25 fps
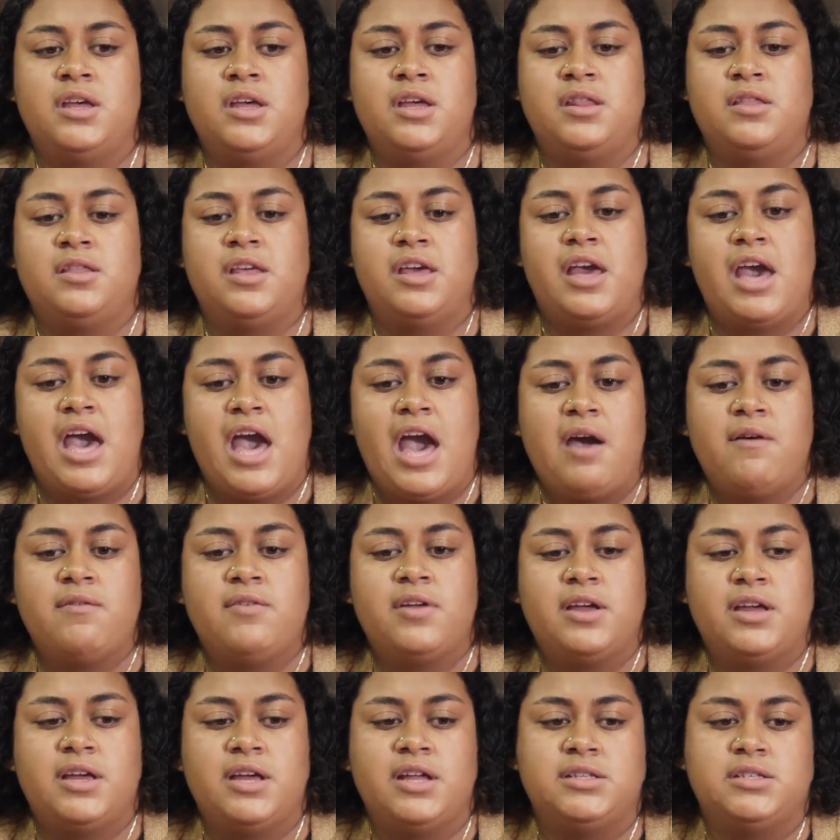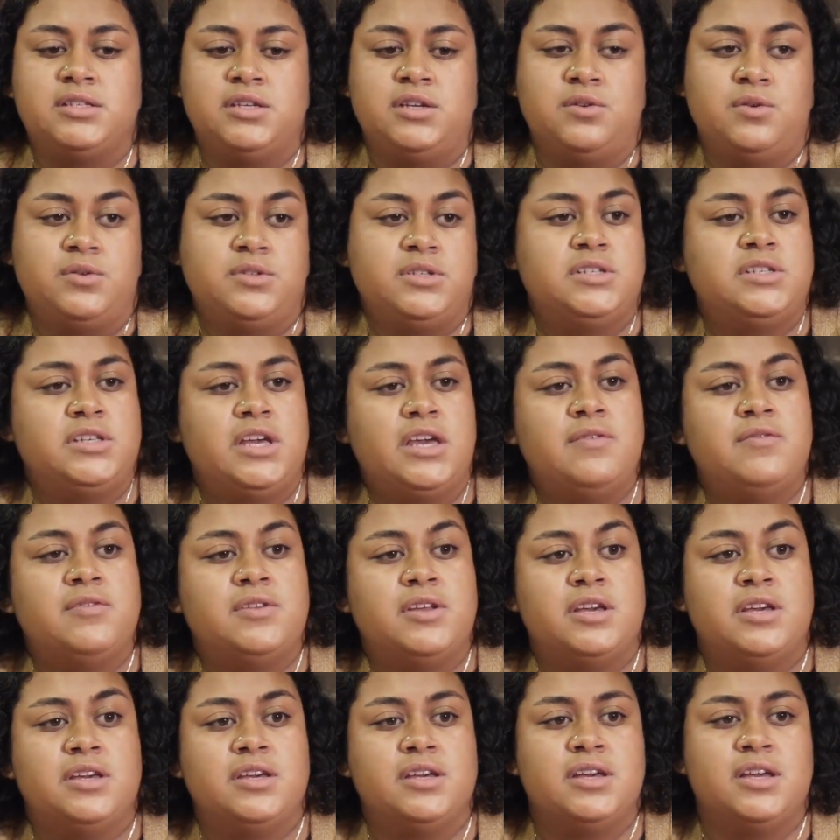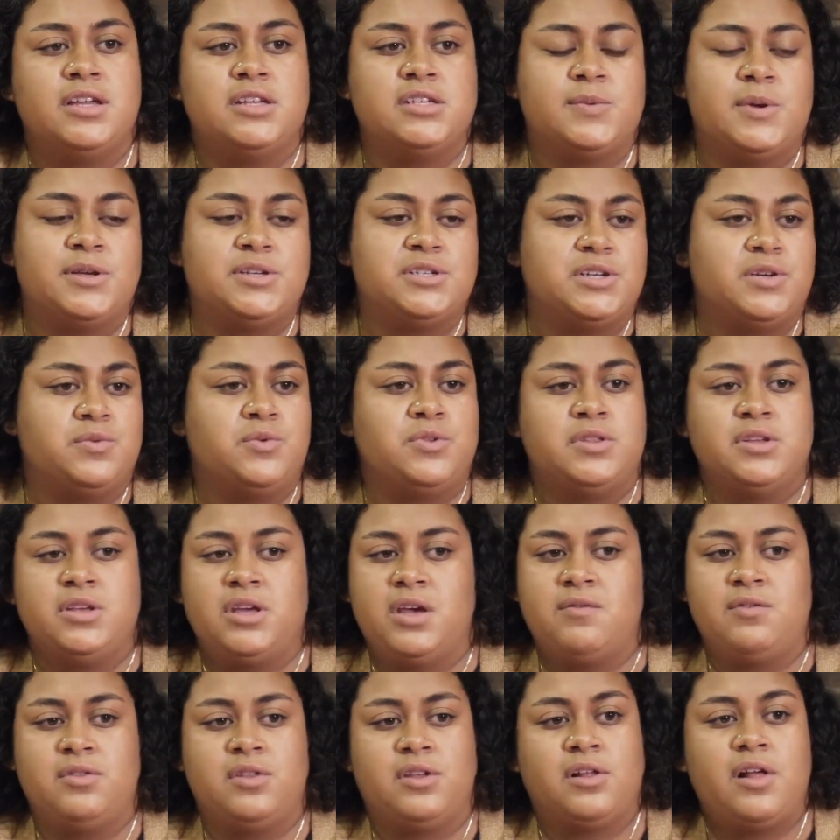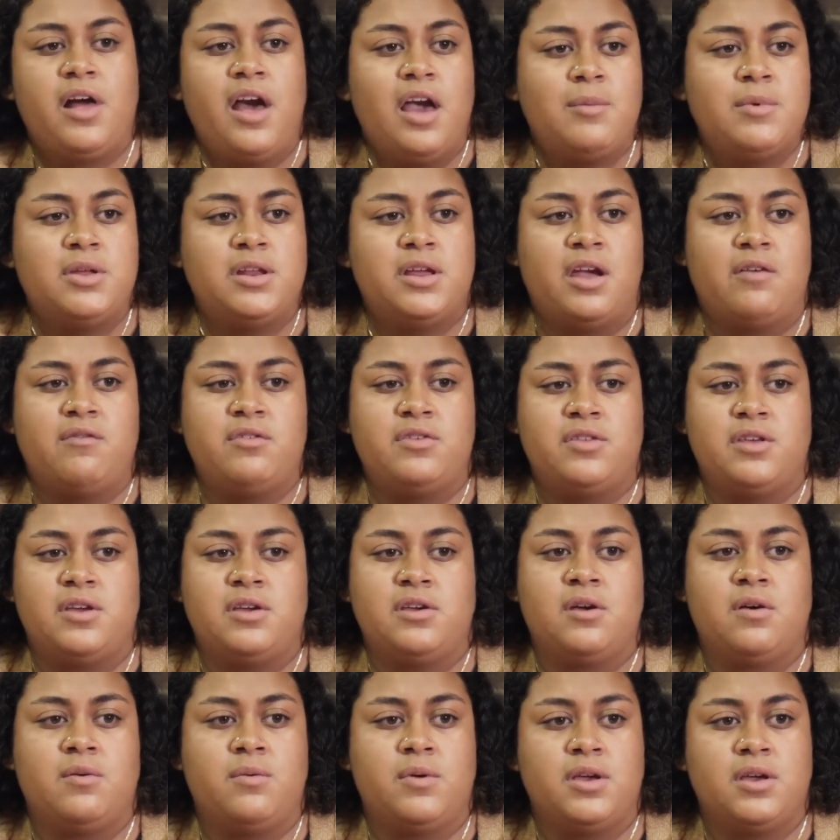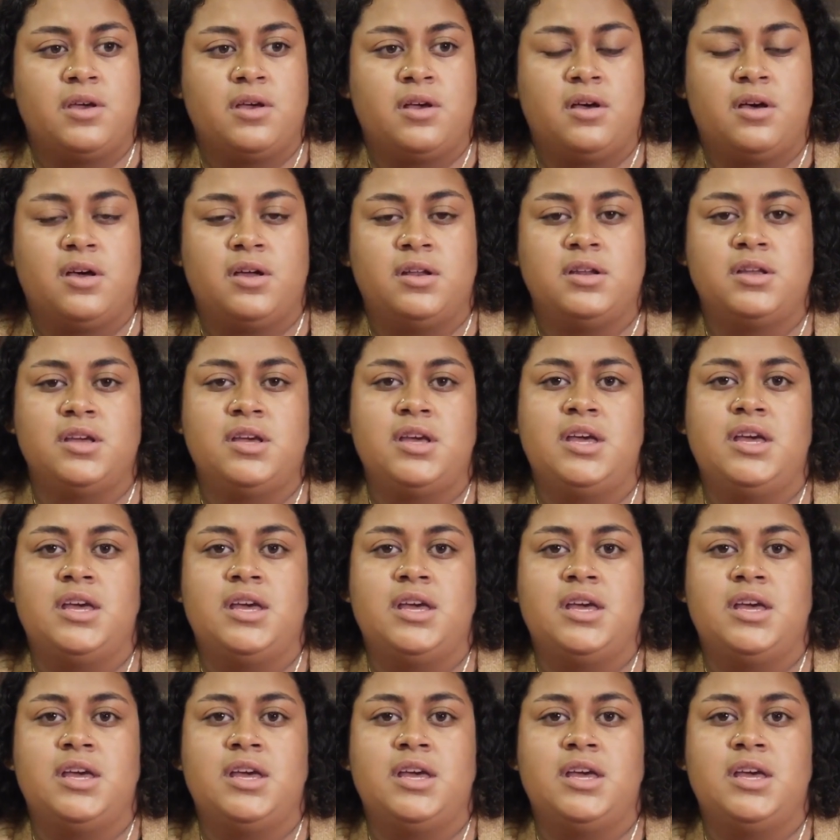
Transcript: they have that, it's, it's a safety, especially with given the climate and everything going on,